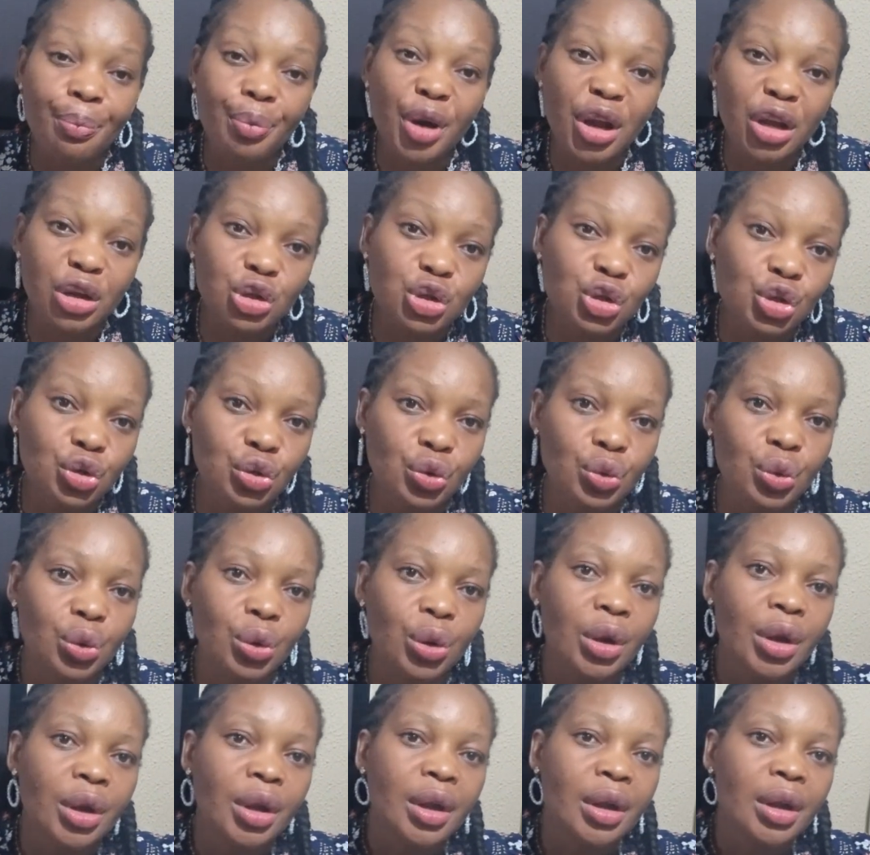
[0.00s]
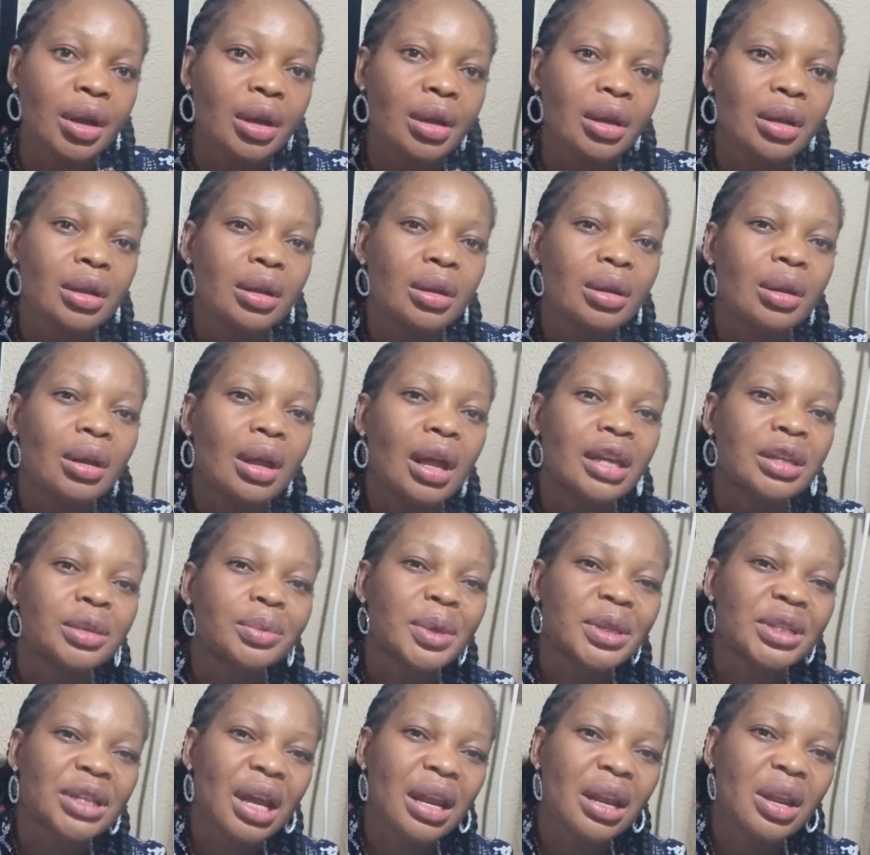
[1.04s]
breakthrough,
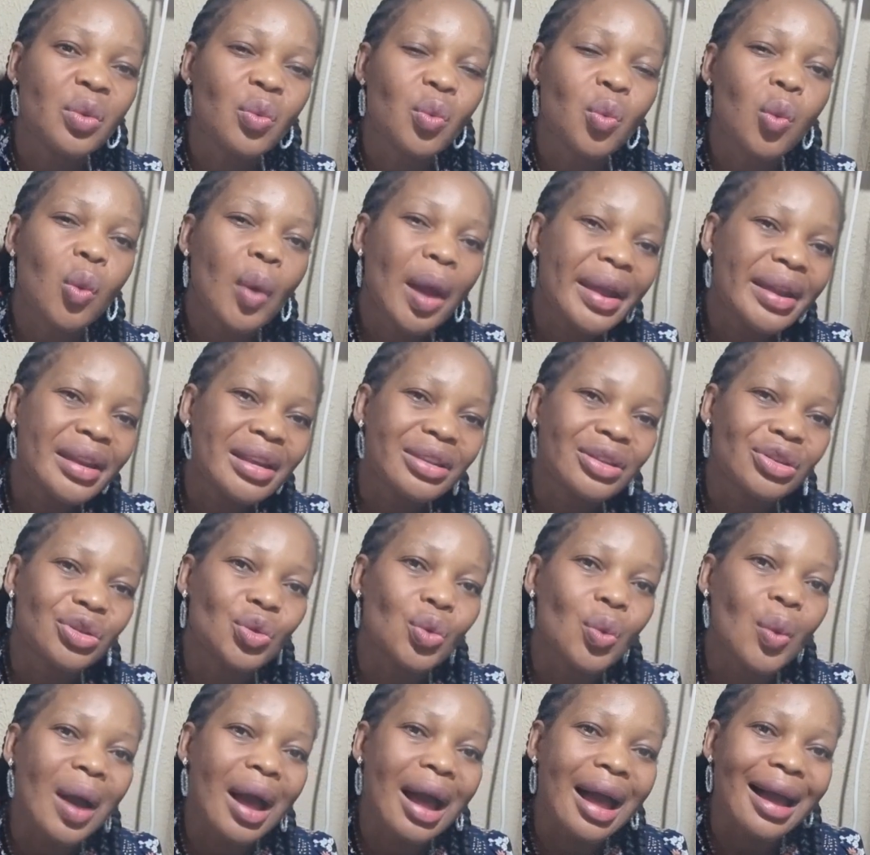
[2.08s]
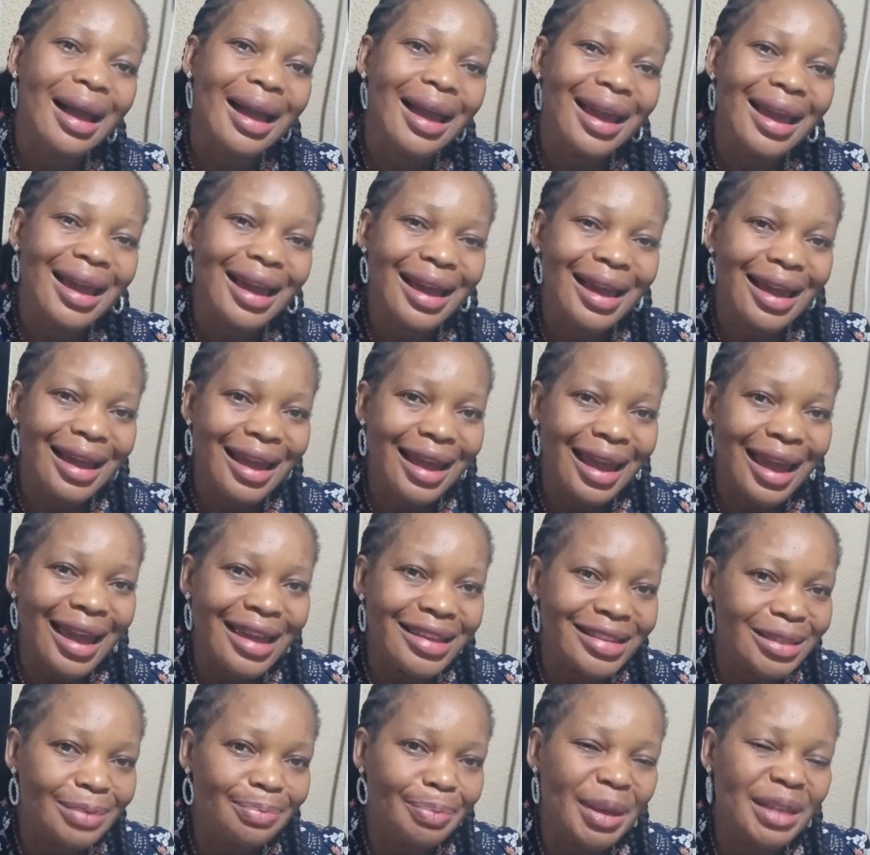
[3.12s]
especially when you are
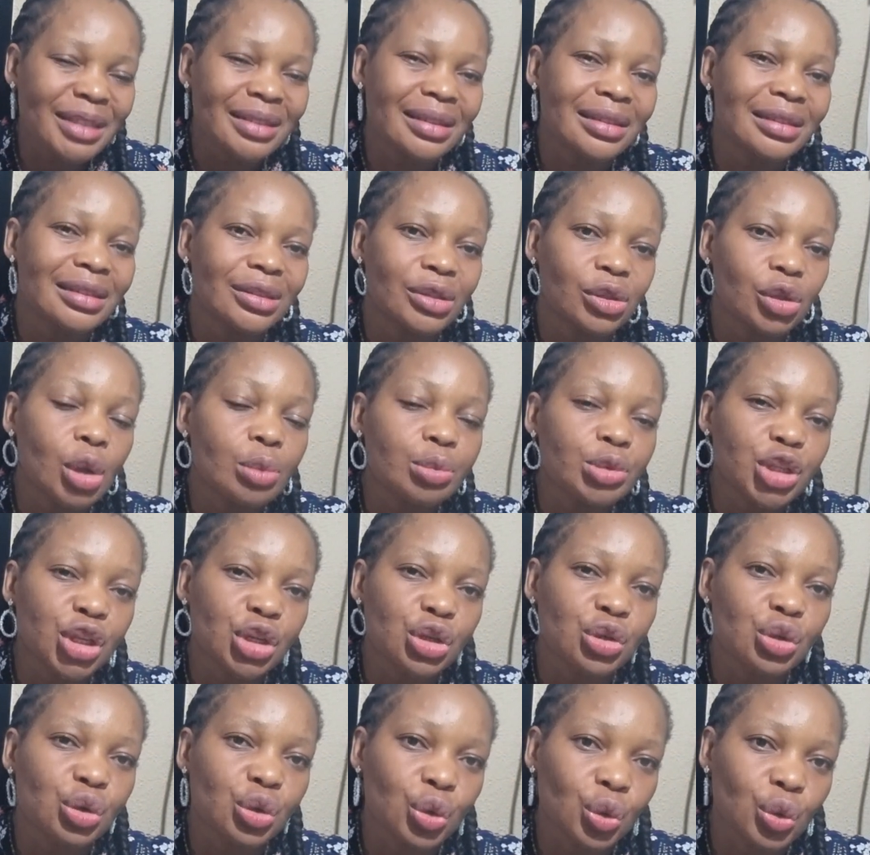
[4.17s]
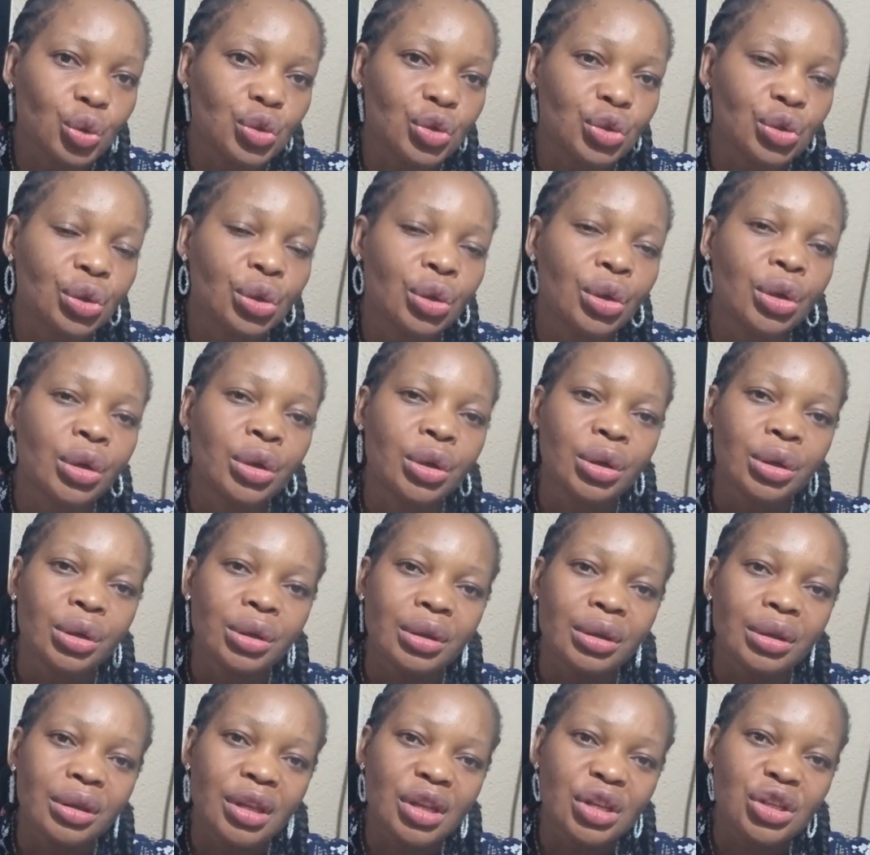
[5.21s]
expecting something good.
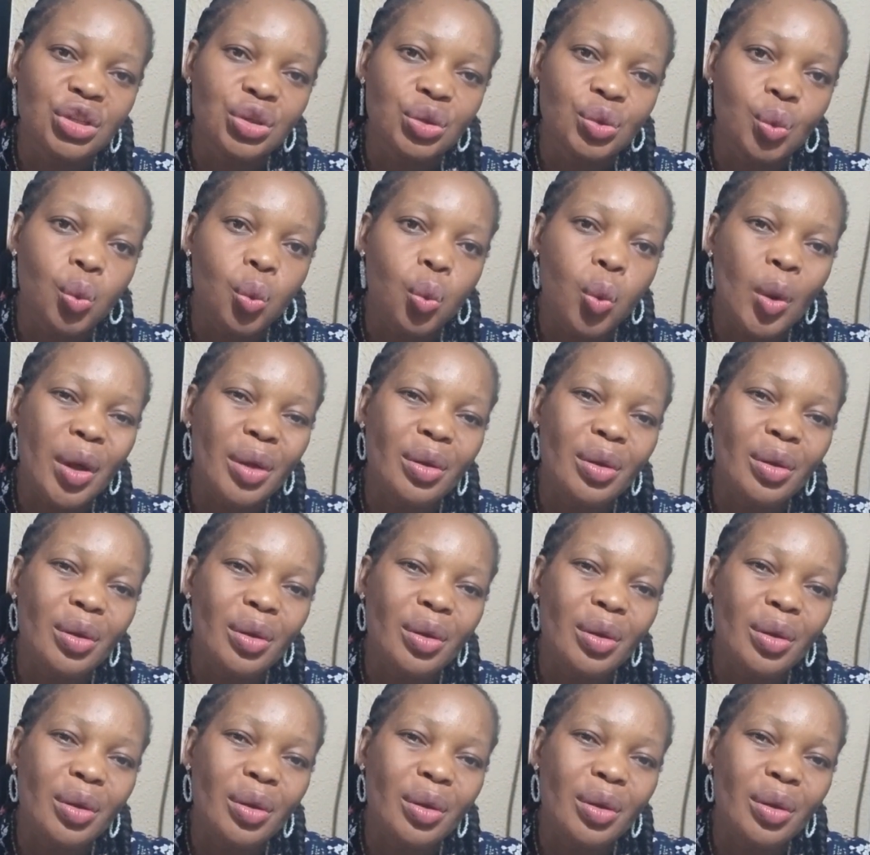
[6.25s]
This